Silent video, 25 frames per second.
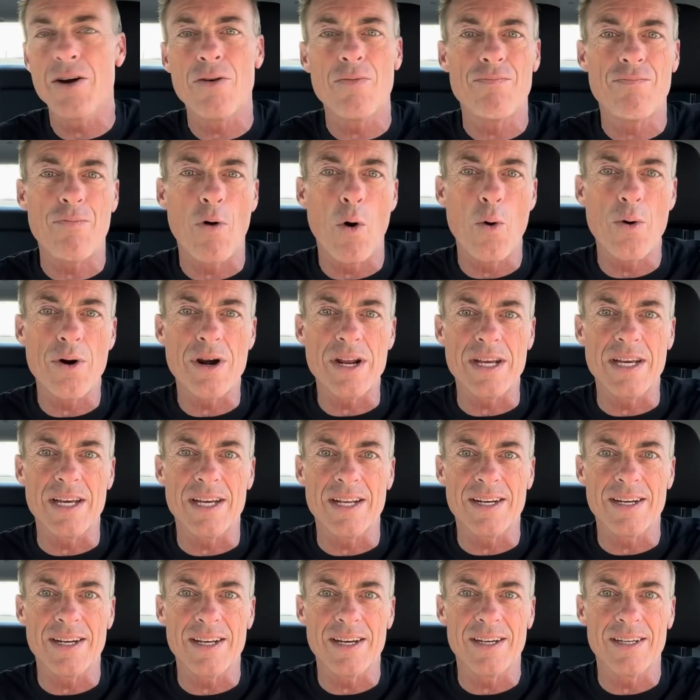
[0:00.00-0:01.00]
40
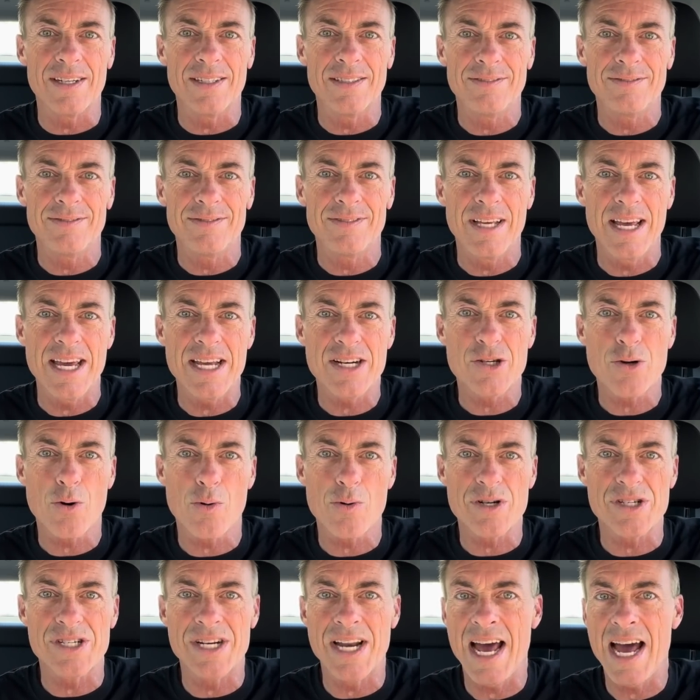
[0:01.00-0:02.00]
and head
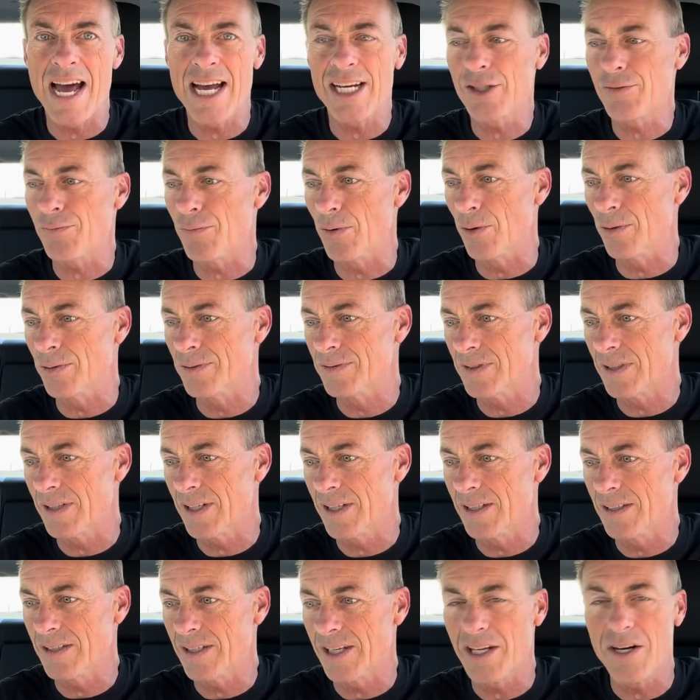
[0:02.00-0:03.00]
towards Nashville.
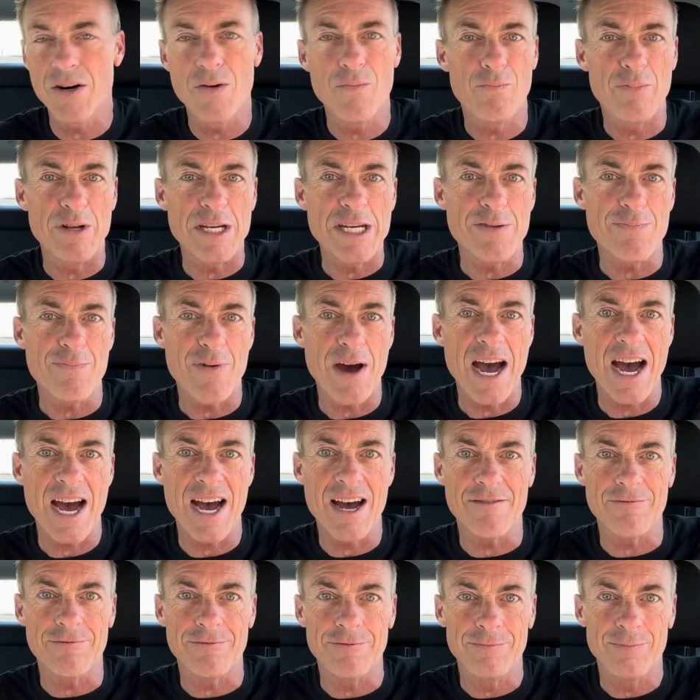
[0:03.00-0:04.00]
Get on
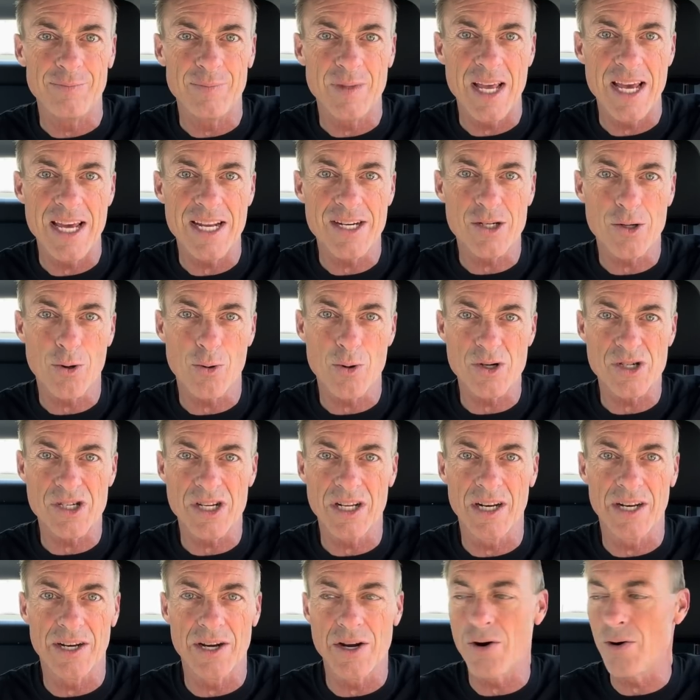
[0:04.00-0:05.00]
55, head towards
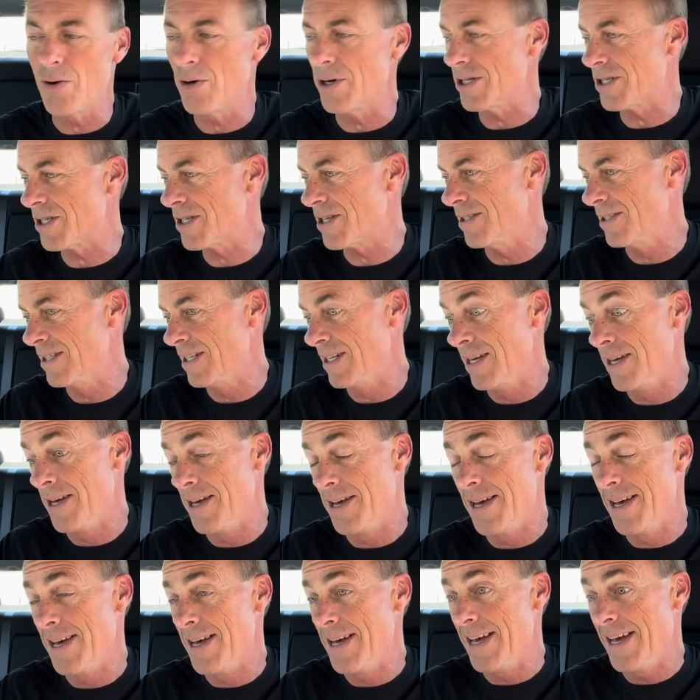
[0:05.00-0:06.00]
Illinois.
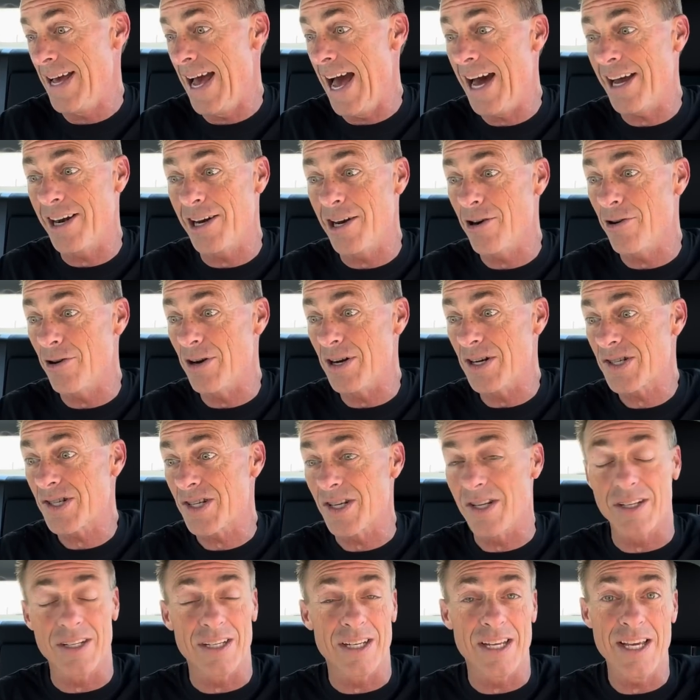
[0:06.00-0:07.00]
Out here, it's
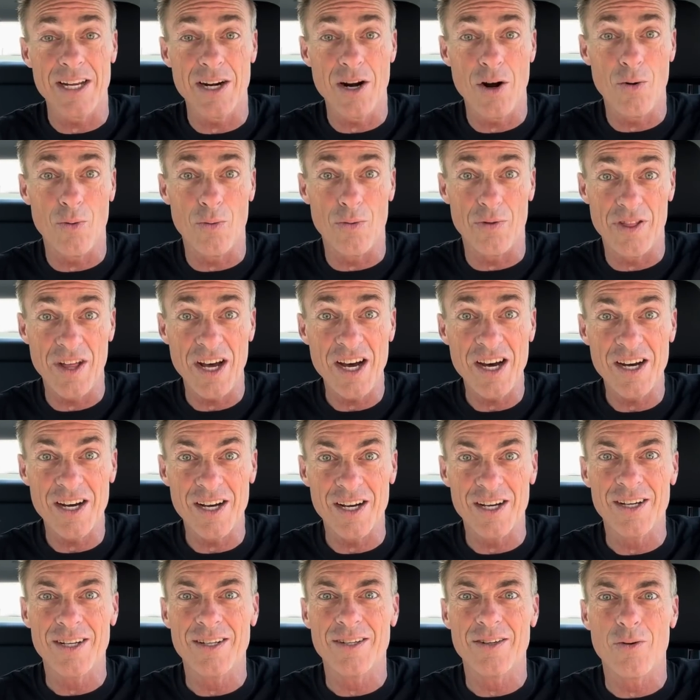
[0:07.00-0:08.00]
get on the
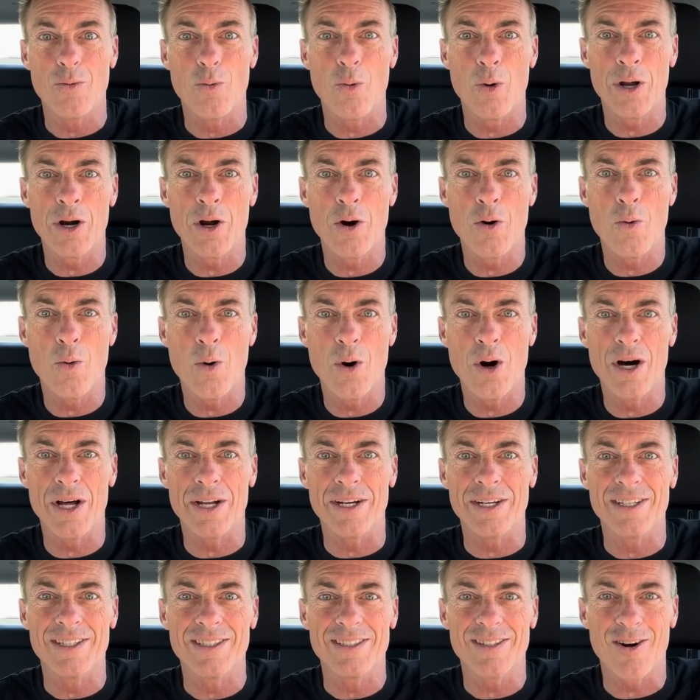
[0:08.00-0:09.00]
101
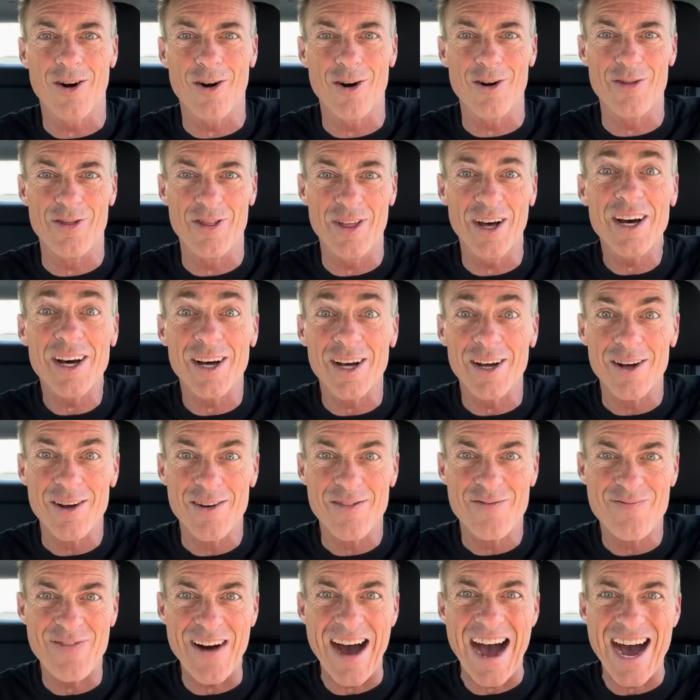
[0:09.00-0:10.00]
or the
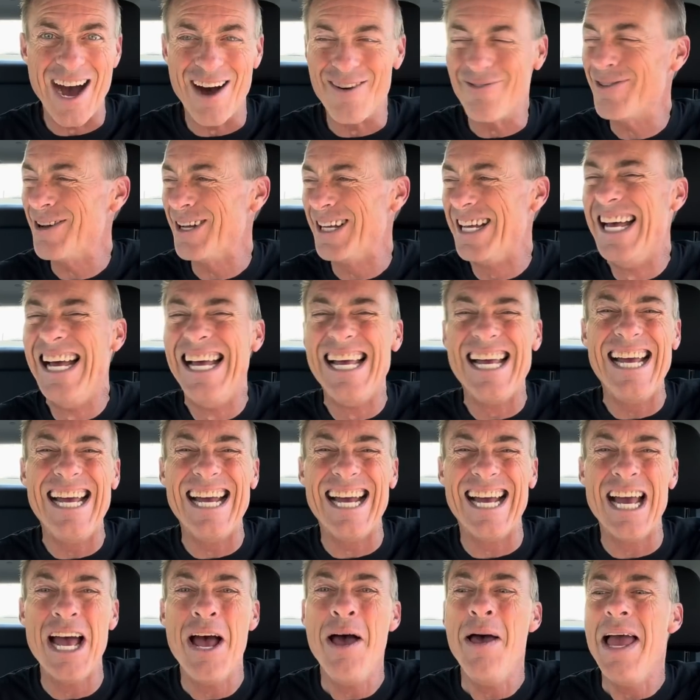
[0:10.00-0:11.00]
5.
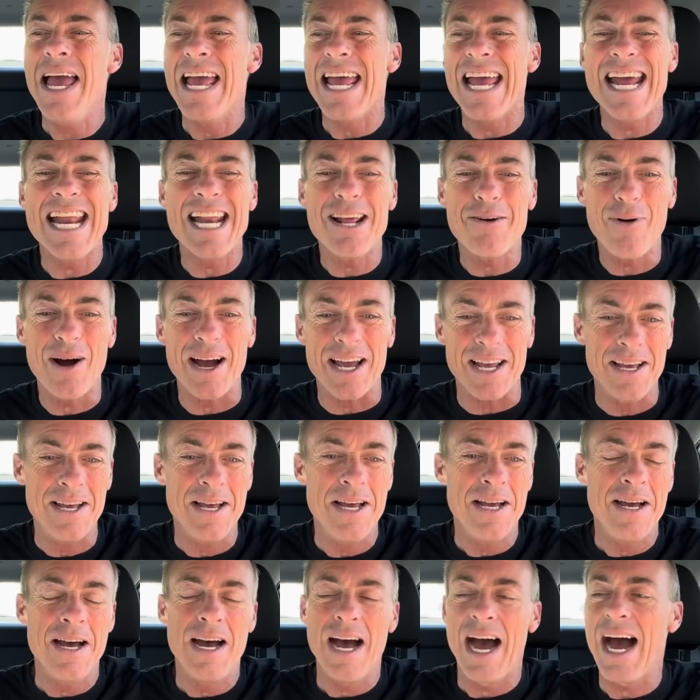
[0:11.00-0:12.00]
Anyway,
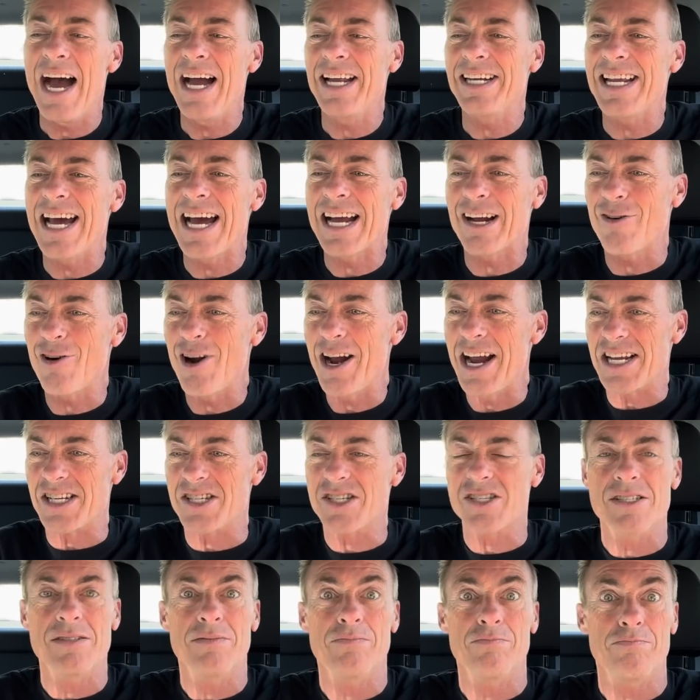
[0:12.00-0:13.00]
I
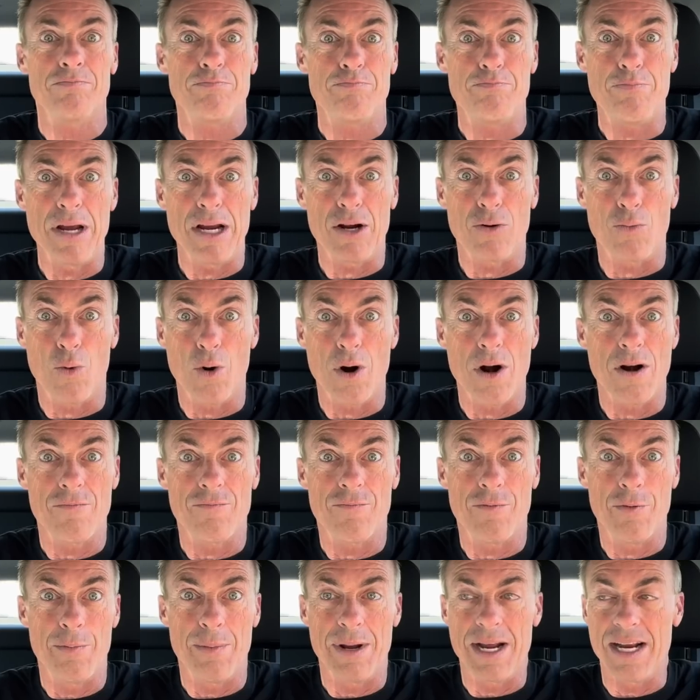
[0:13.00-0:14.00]
digress. Big word
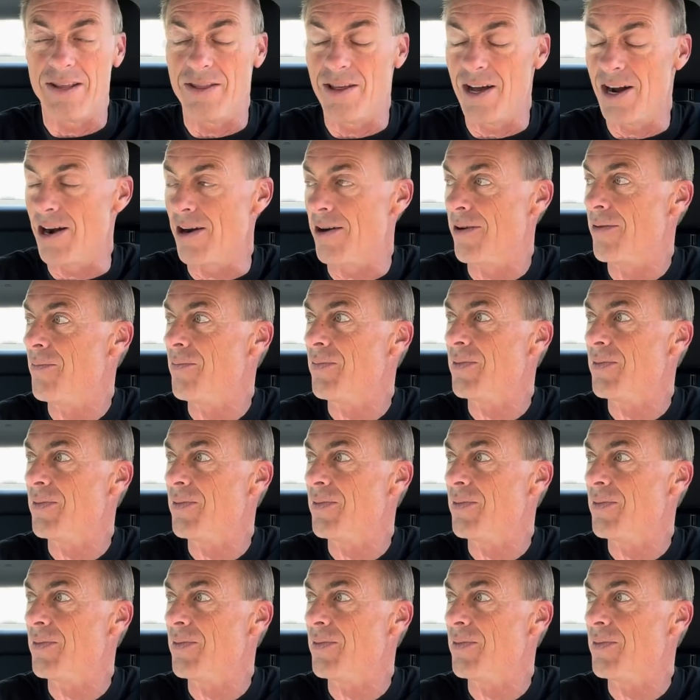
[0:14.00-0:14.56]
for me there.